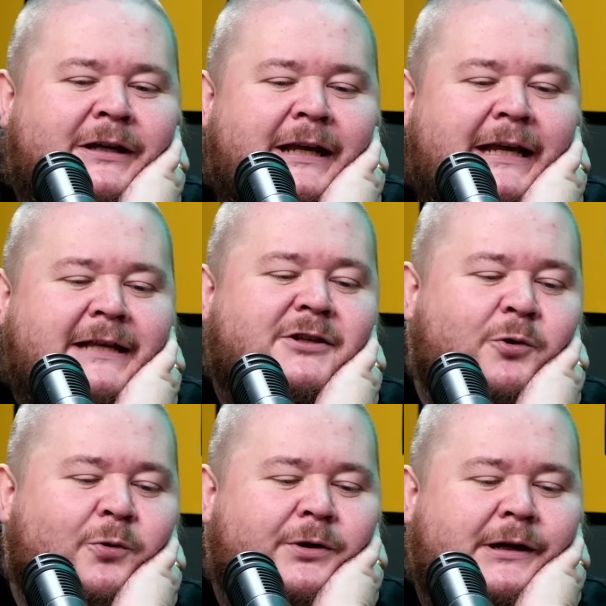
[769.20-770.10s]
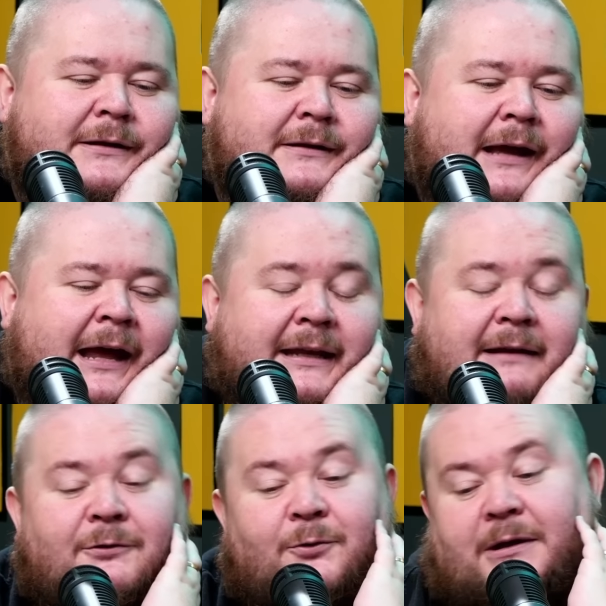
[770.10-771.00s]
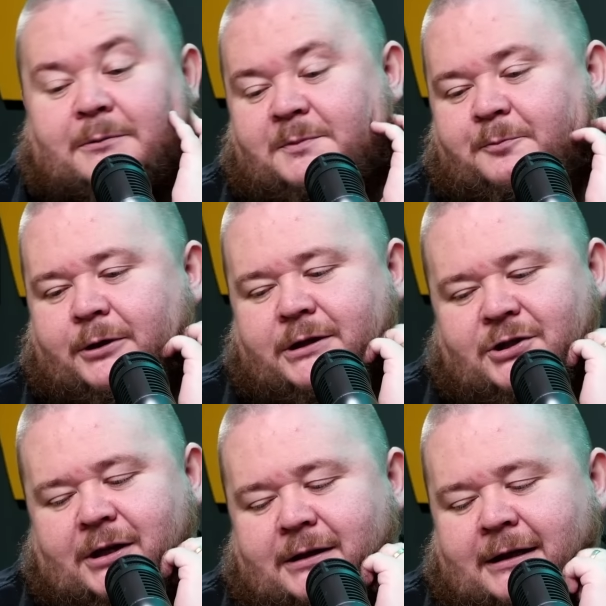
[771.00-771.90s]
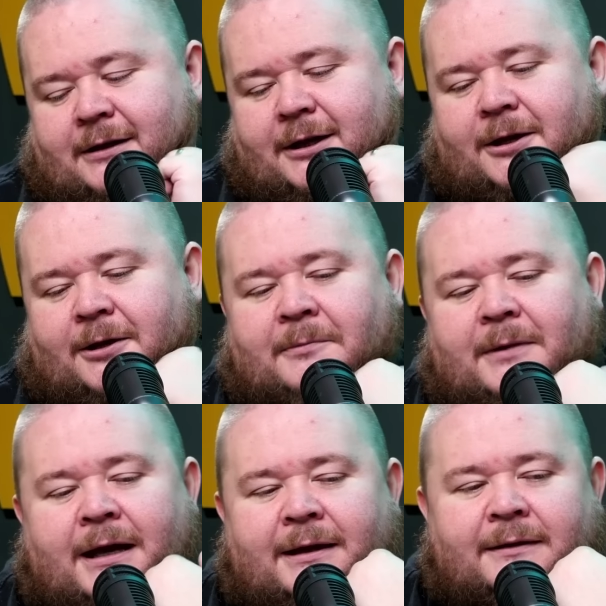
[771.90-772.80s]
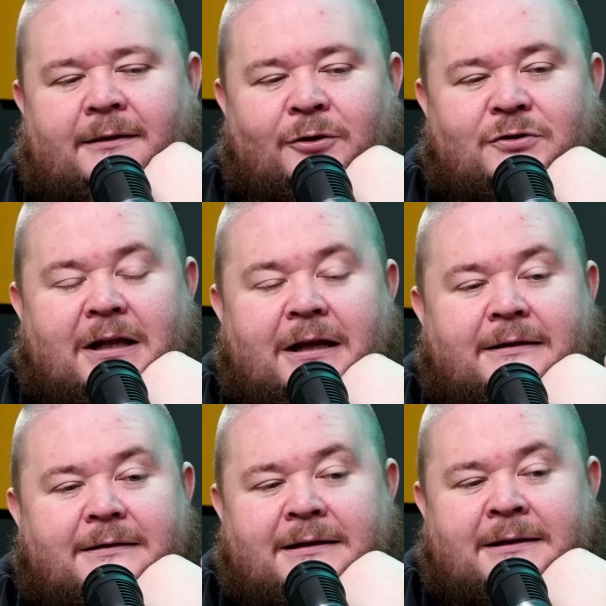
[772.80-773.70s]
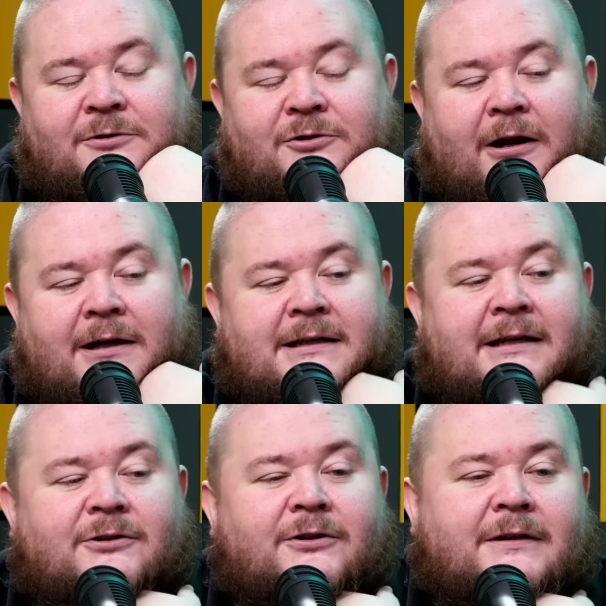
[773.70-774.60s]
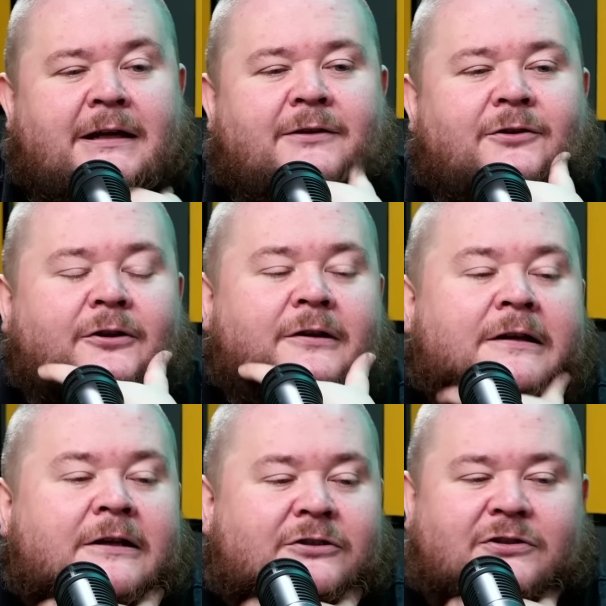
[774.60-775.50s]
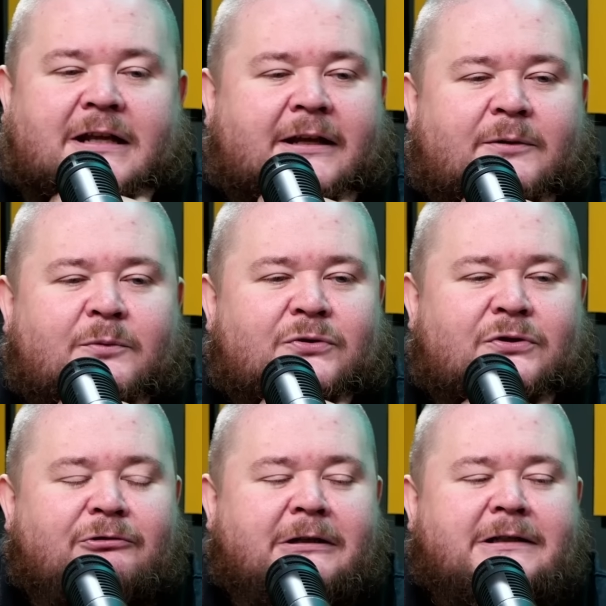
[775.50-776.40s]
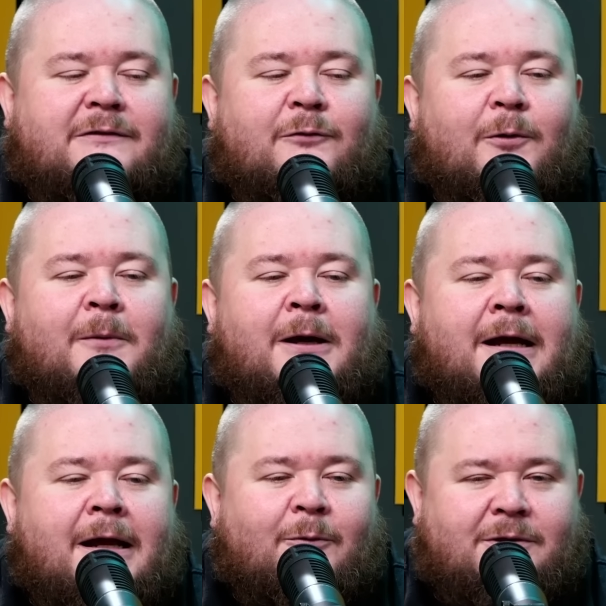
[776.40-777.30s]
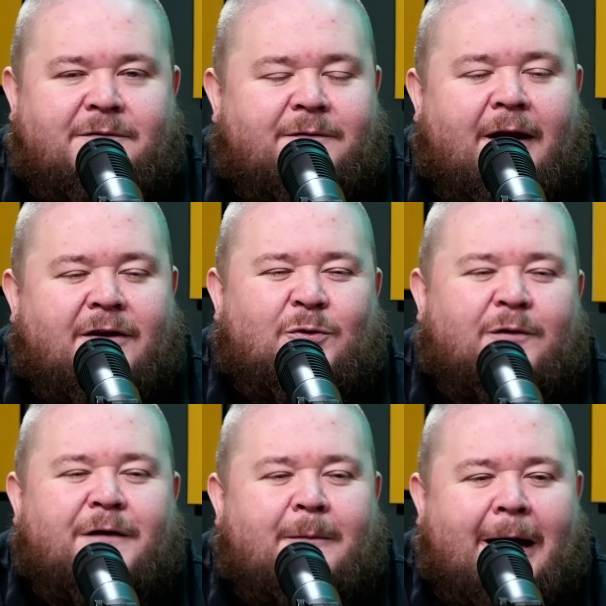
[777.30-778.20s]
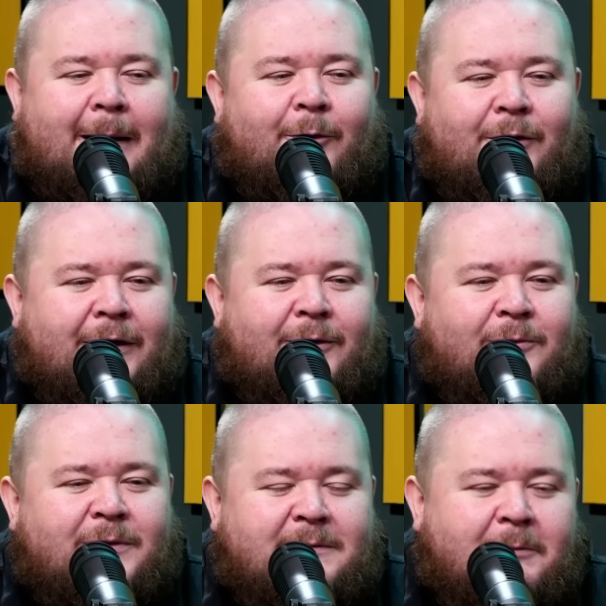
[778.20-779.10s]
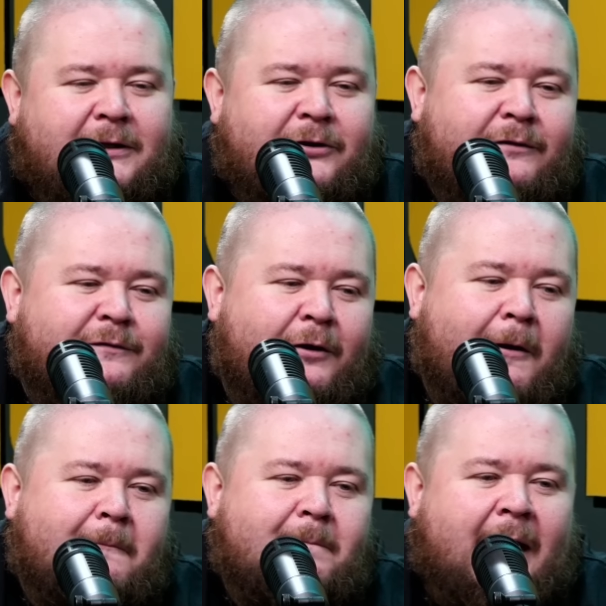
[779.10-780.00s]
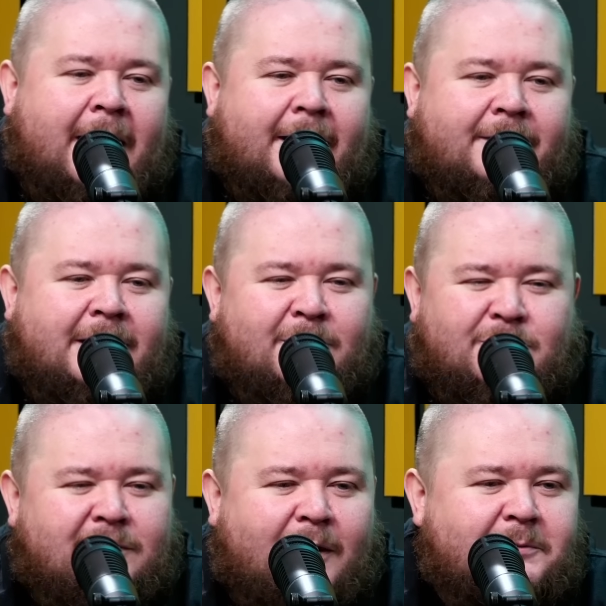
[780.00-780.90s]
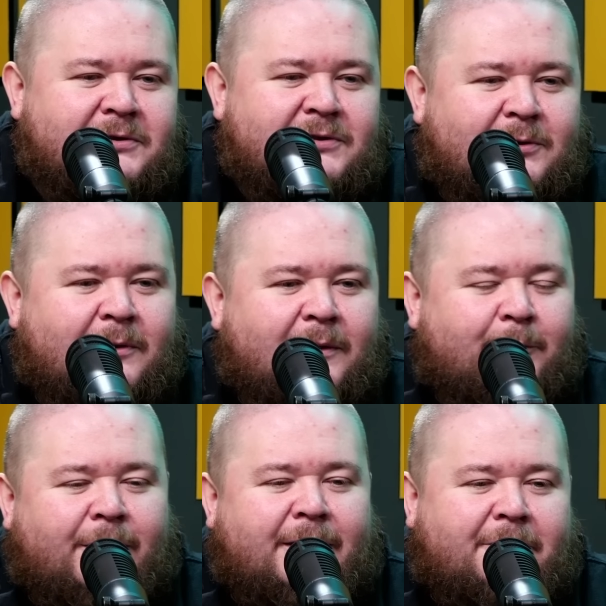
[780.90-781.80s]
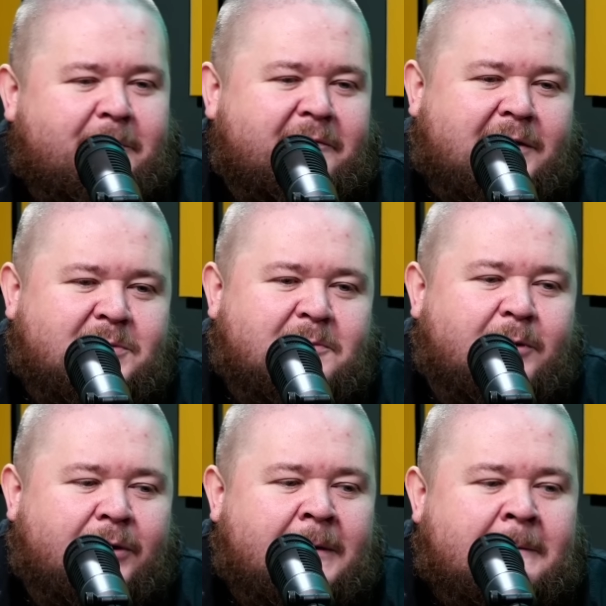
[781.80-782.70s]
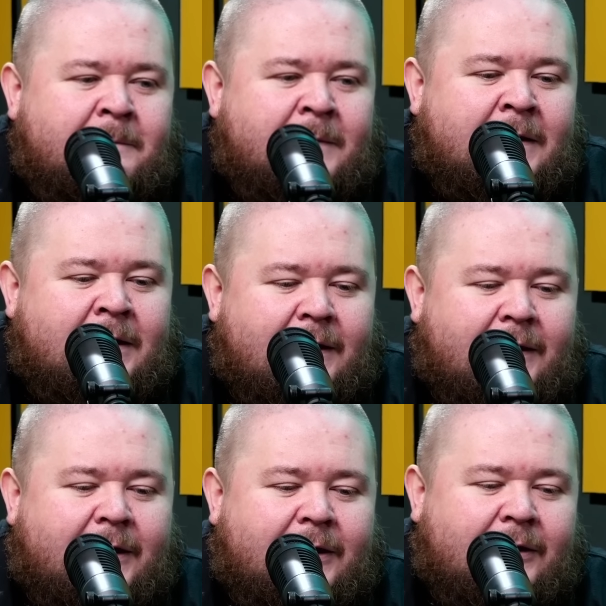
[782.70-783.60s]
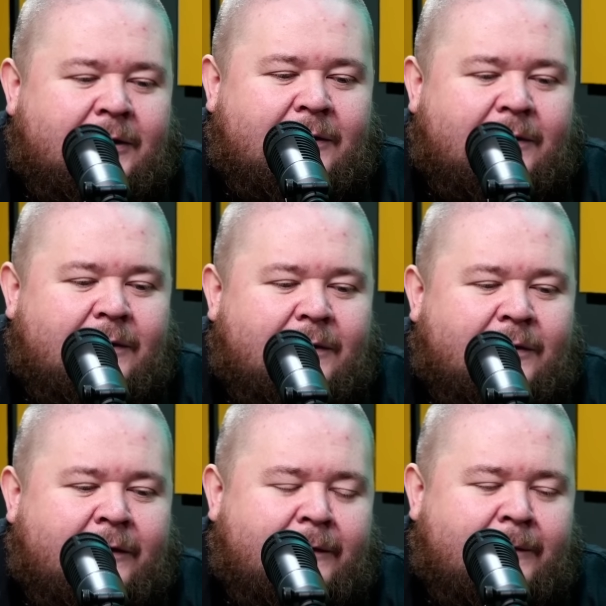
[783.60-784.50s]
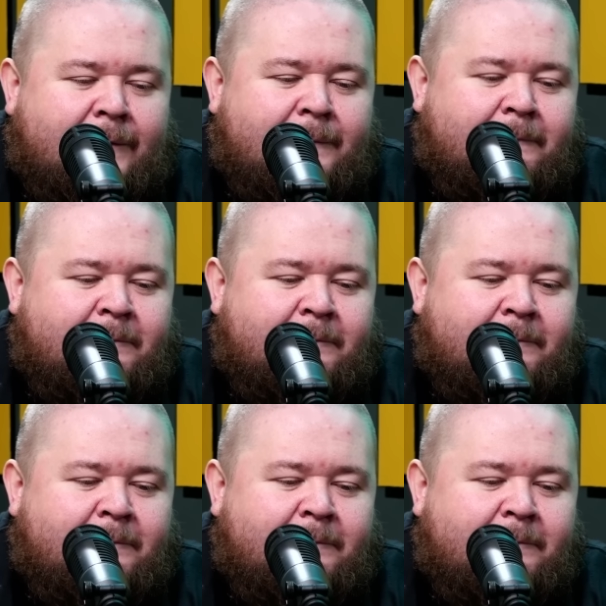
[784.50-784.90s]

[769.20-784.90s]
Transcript: he scored that, and even though he was pretty shit in the game and looks like he was crying his eyes out at the end and all, just like an emotional release for him, which I sort of feel bad about. And then I go, he's a millionaire, fuck up, and he goes to Thompson, so I'll probably never be friends with him. But the the